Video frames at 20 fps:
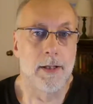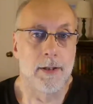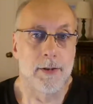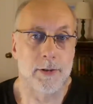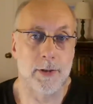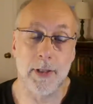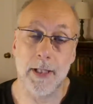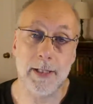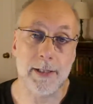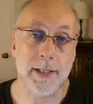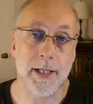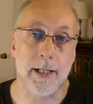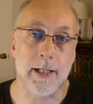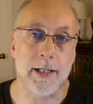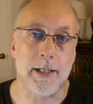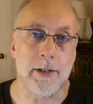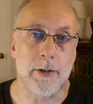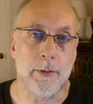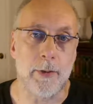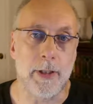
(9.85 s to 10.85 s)
So let's get
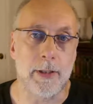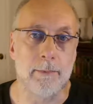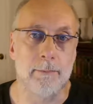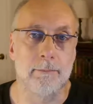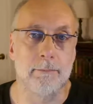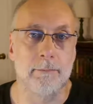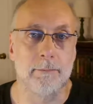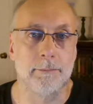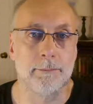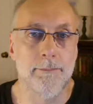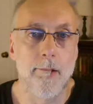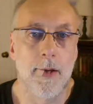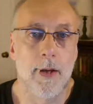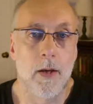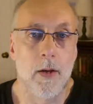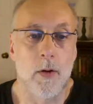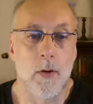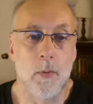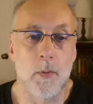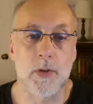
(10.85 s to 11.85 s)
into it.
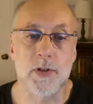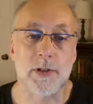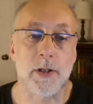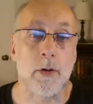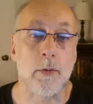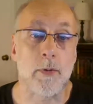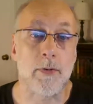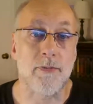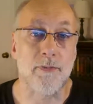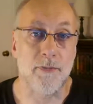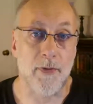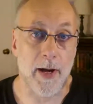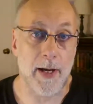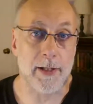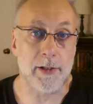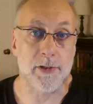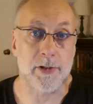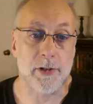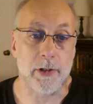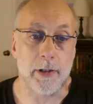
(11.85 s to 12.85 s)
We'll start with
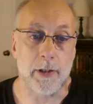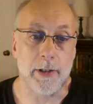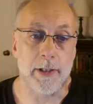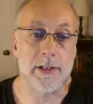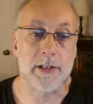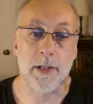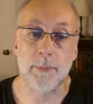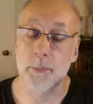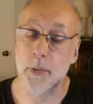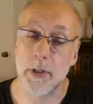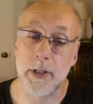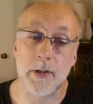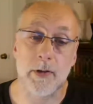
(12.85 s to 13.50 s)
Findster. It's a pretty